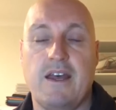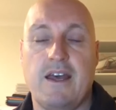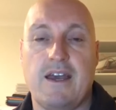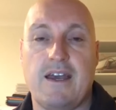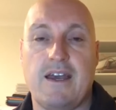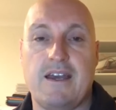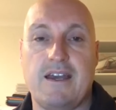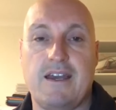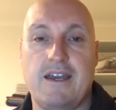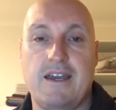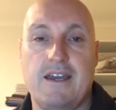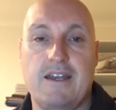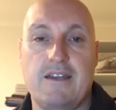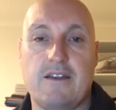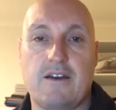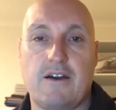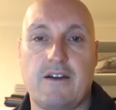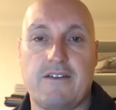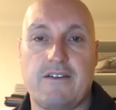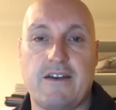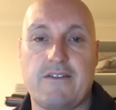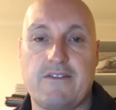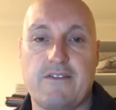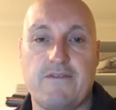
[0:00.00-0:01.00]
and
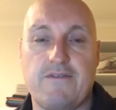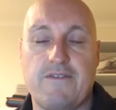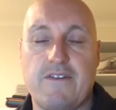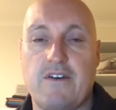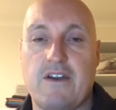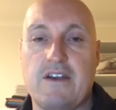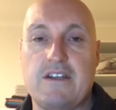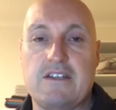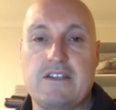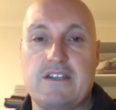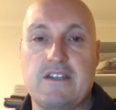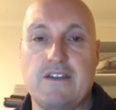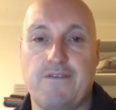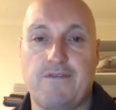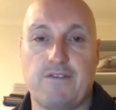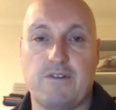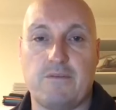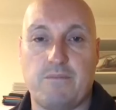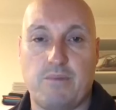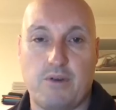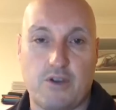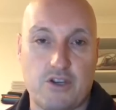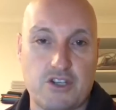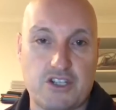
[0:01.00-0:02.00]
i have a very
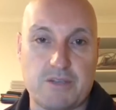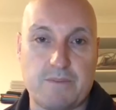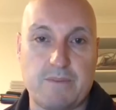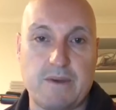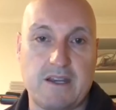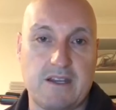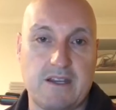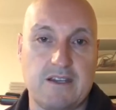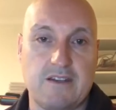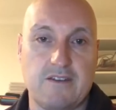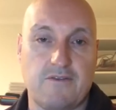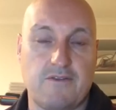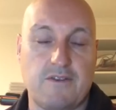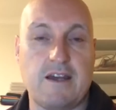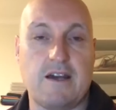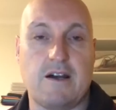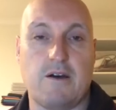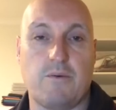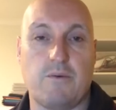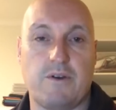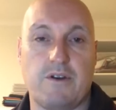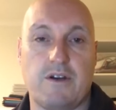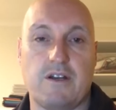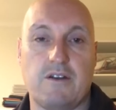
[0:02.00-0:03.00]
different perspective
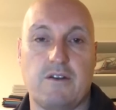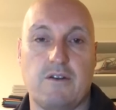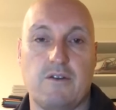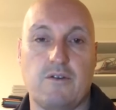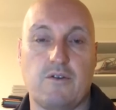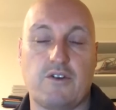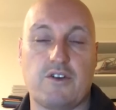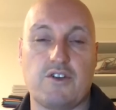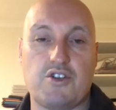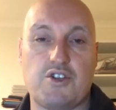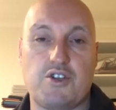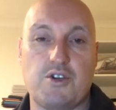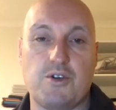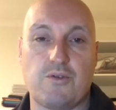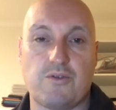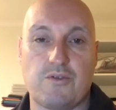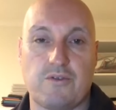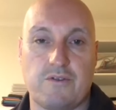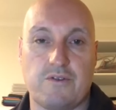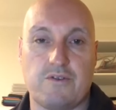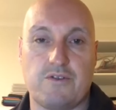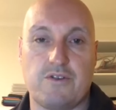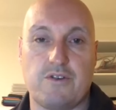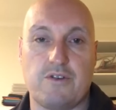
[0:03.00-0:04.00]
now when i look at
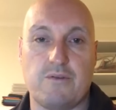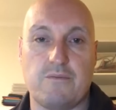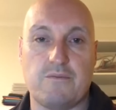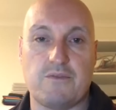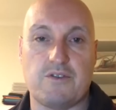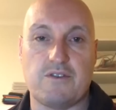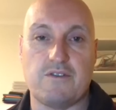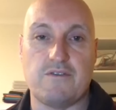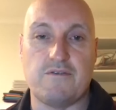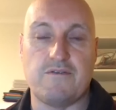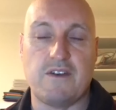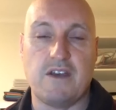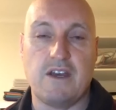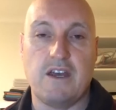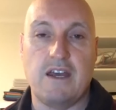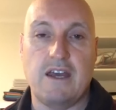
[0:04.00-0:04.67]
children in terms of